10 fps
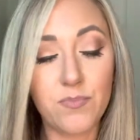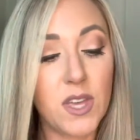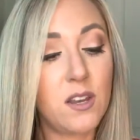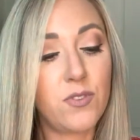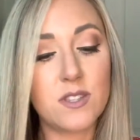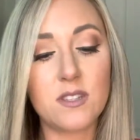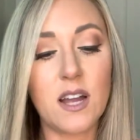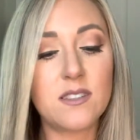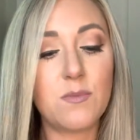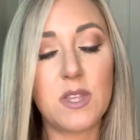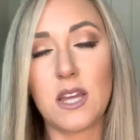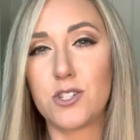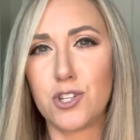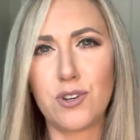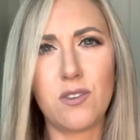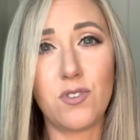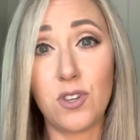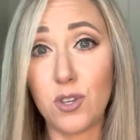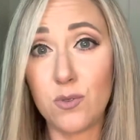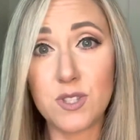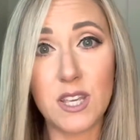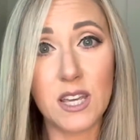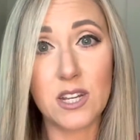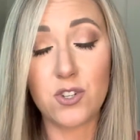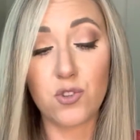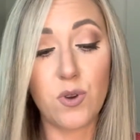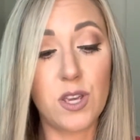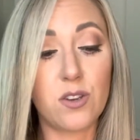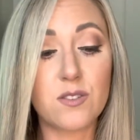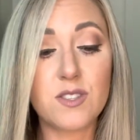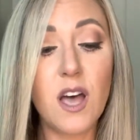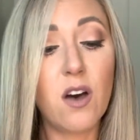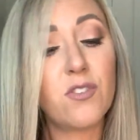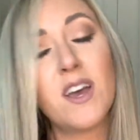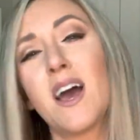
And if it's not something that you're even using and enjoying yourself,